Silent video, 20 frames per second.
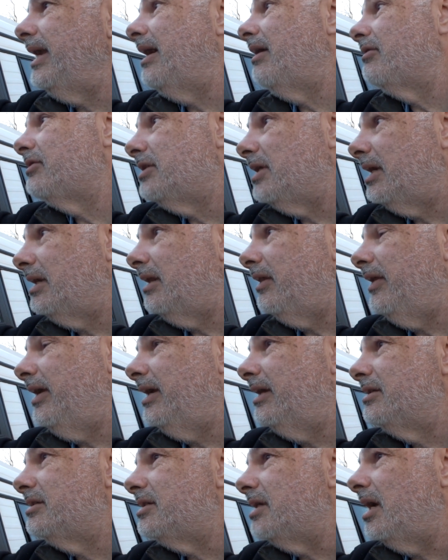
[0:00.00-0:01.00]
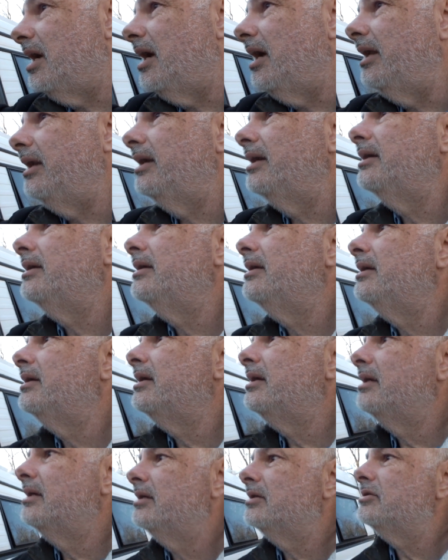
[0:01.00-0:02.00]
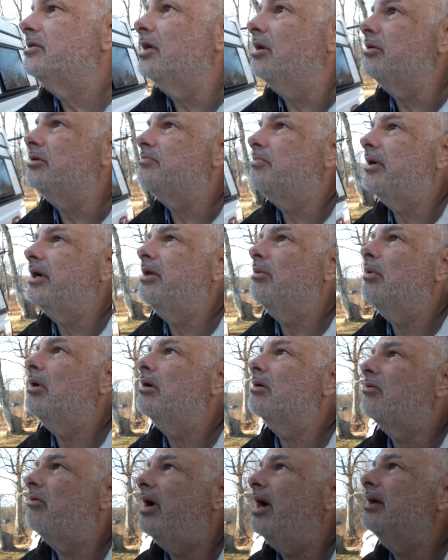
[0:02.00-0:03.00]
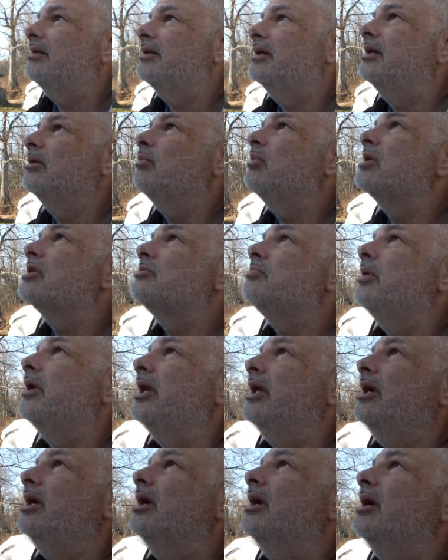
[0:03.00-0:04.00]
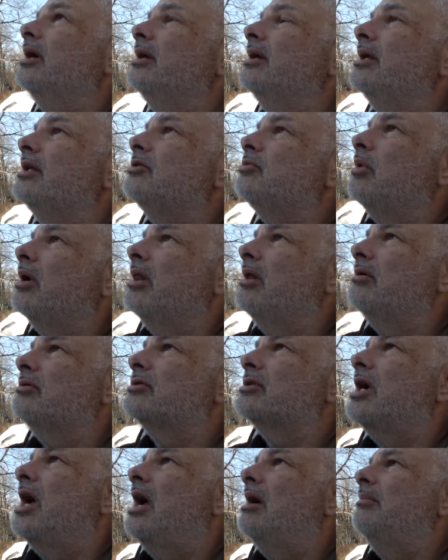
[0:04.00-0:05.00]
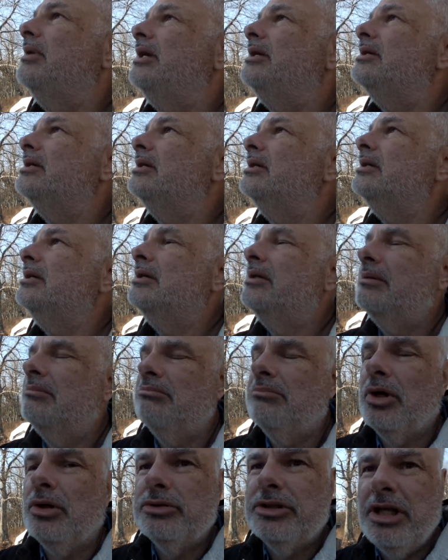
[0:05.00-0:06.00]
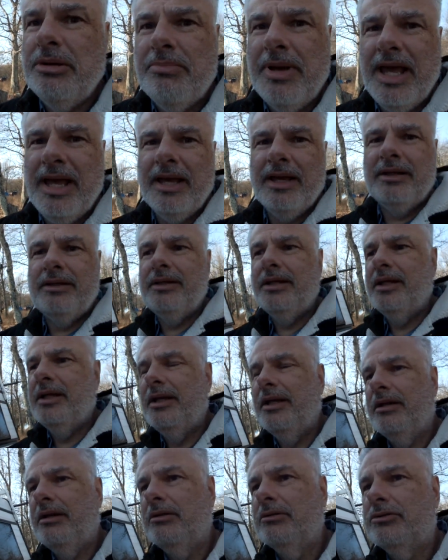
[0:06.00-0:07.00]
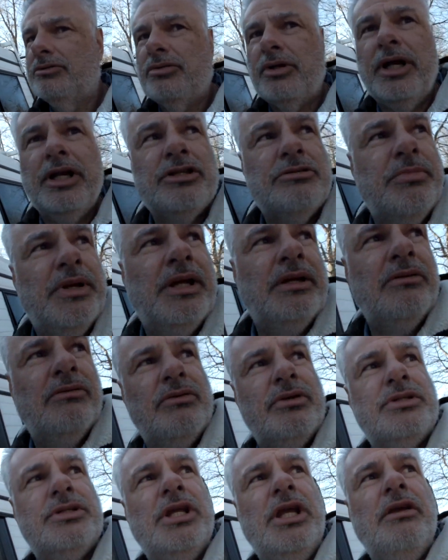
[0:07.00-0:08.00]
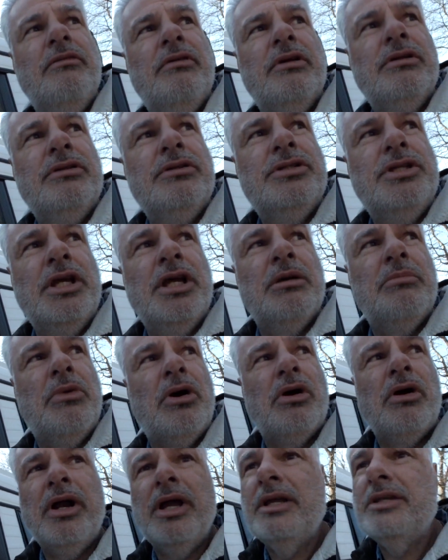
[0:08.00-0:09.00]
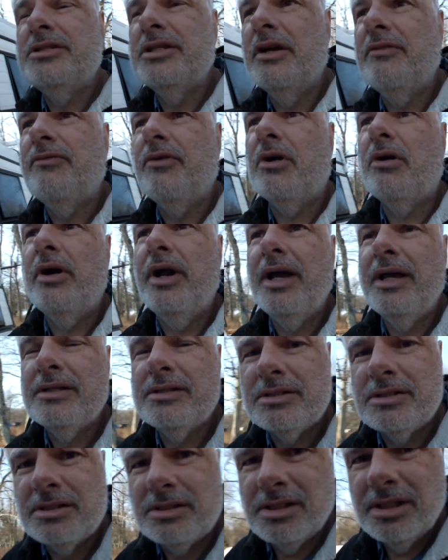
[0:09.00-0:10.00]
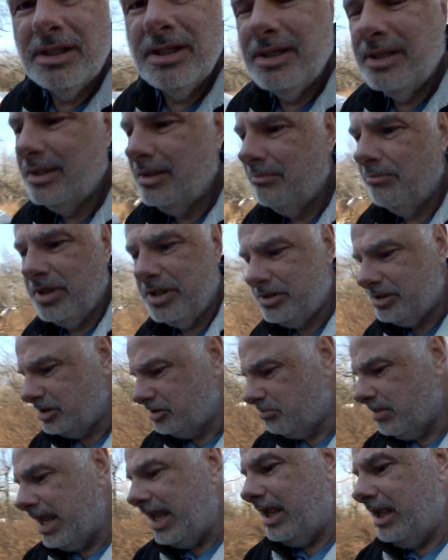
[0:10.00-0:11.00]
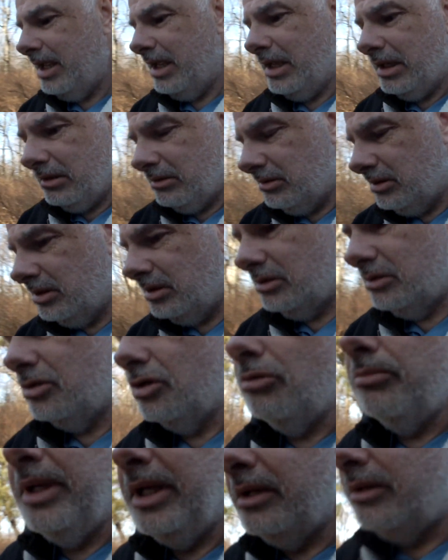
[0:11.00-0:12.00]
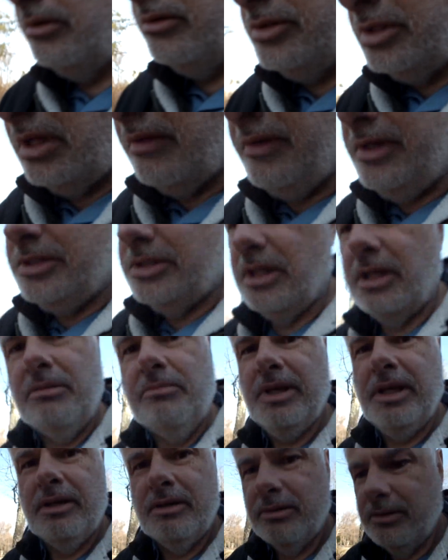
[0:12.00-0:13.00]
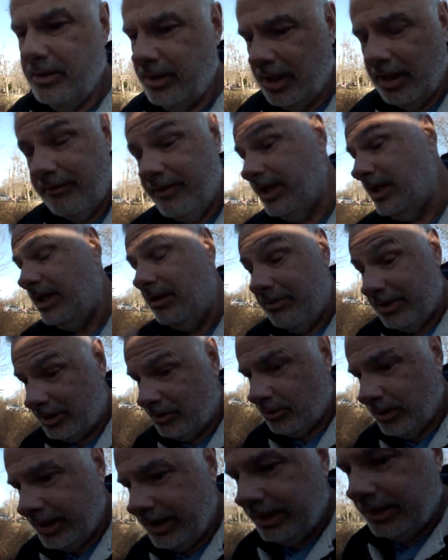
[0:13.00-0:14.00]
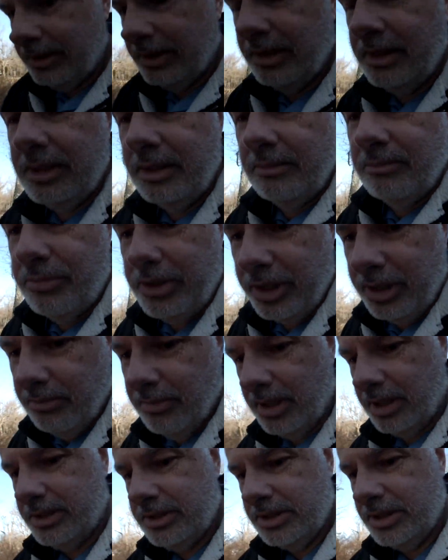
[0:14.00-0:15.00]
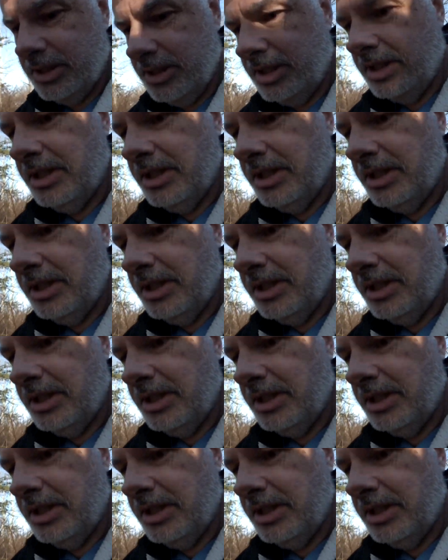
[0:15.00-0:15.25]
outside to the inside, so it's pretty well grounded and it works pretty good. It's one of those Comet multi-band. It'll transmit and receive on GMRS, FRS, business band, 2 meter, 70 centimeter, and everything in between, pretty much.